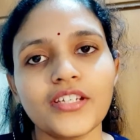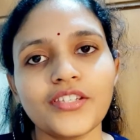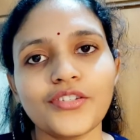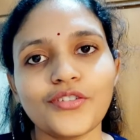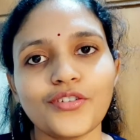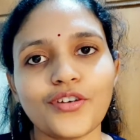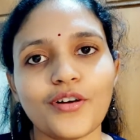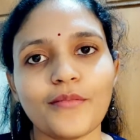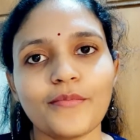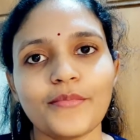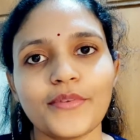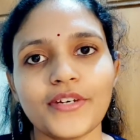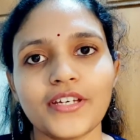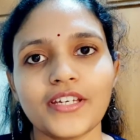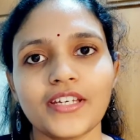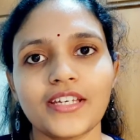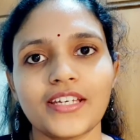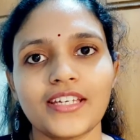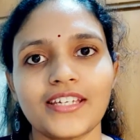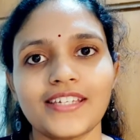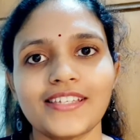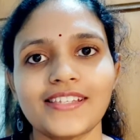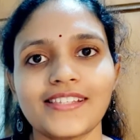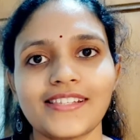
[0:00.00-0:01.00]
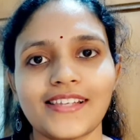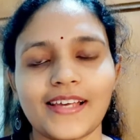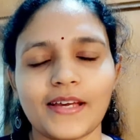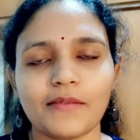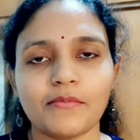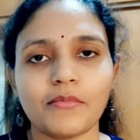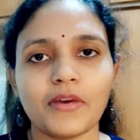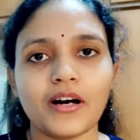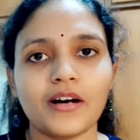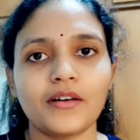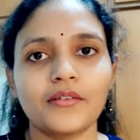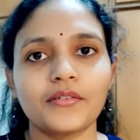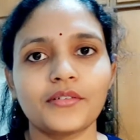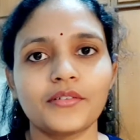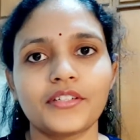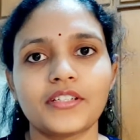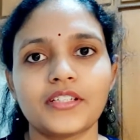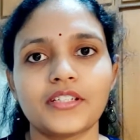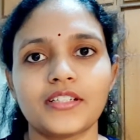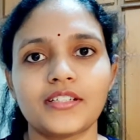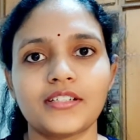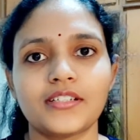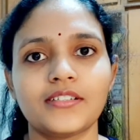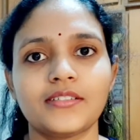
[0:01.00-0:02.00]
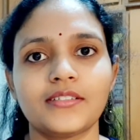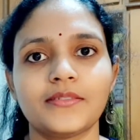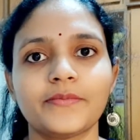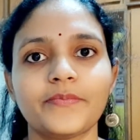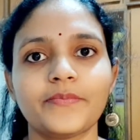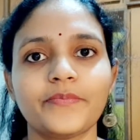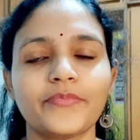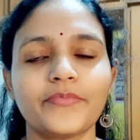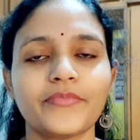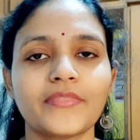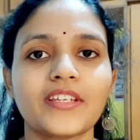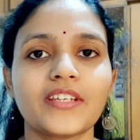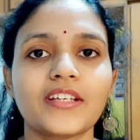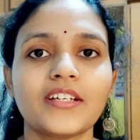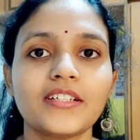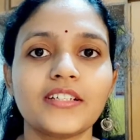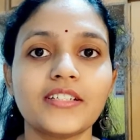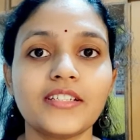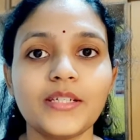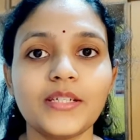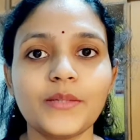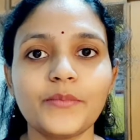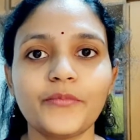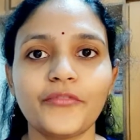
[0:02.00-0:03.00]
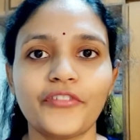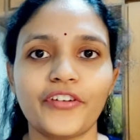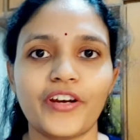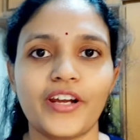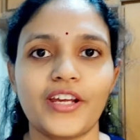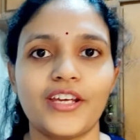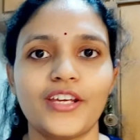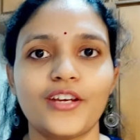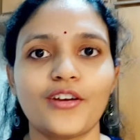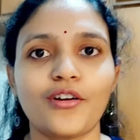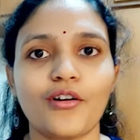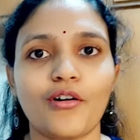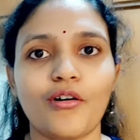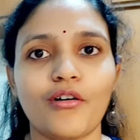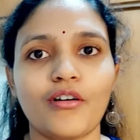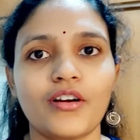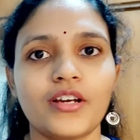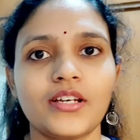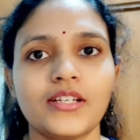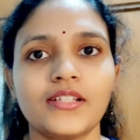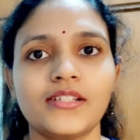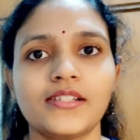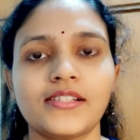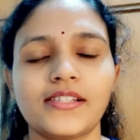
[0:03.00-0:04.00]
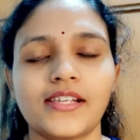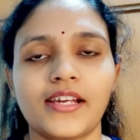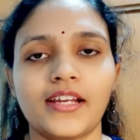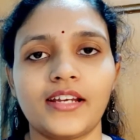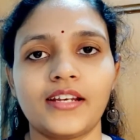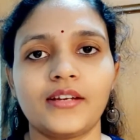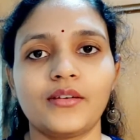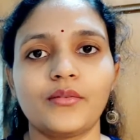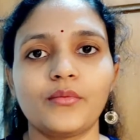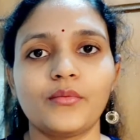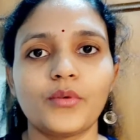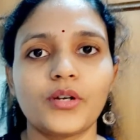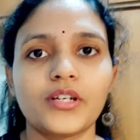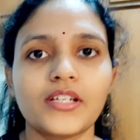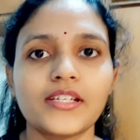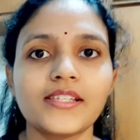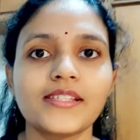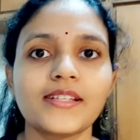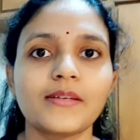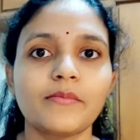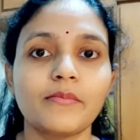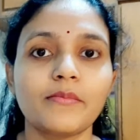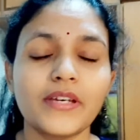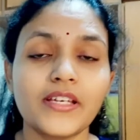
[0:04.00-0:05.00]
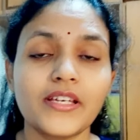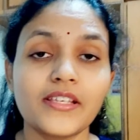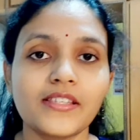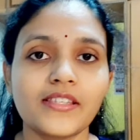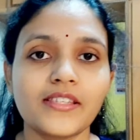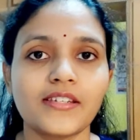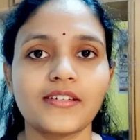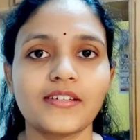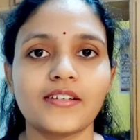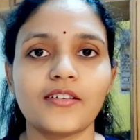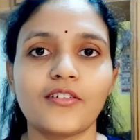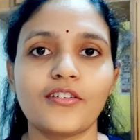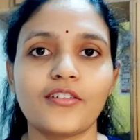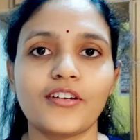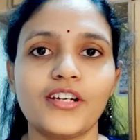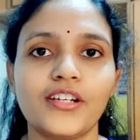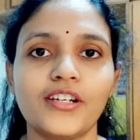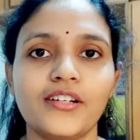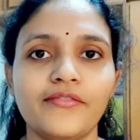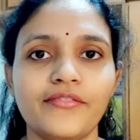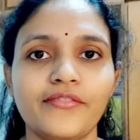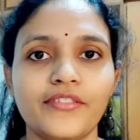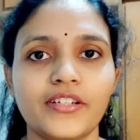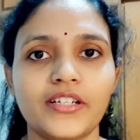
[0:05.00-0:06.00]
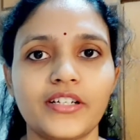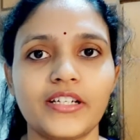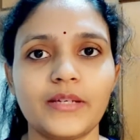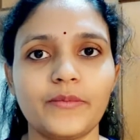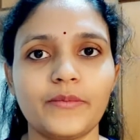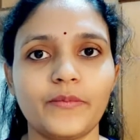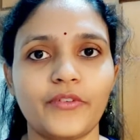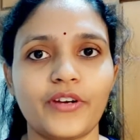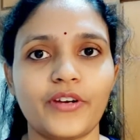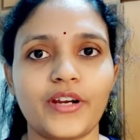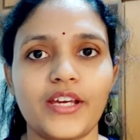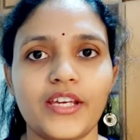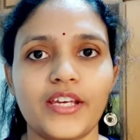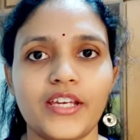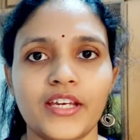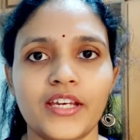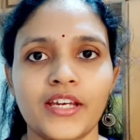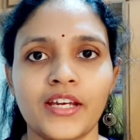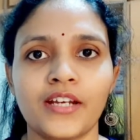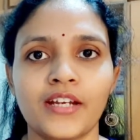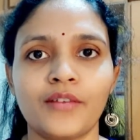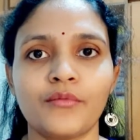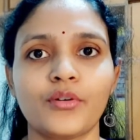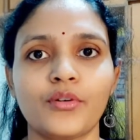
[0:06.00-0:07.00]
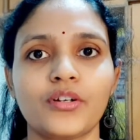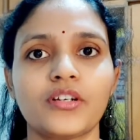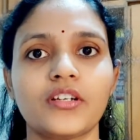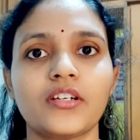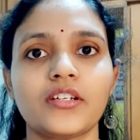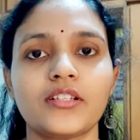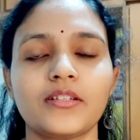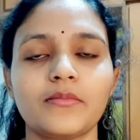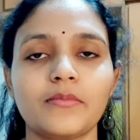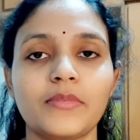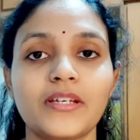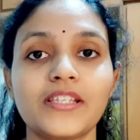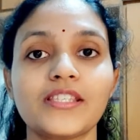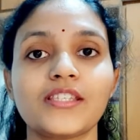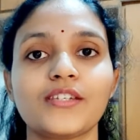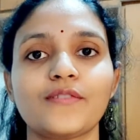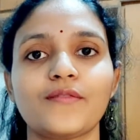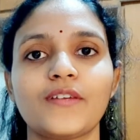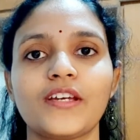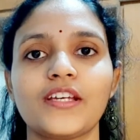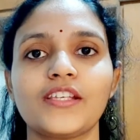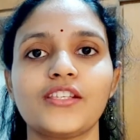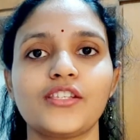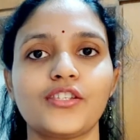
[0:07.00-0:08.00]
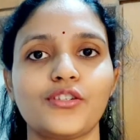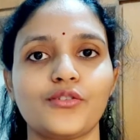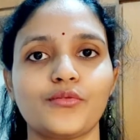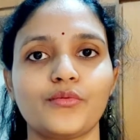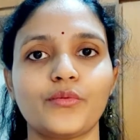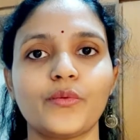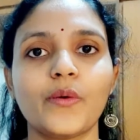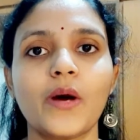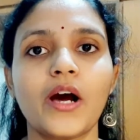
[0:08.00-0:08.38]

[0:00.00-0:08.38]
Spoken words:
topic is about deep frying oils and what is the best oil for deep frying and what are the best ways to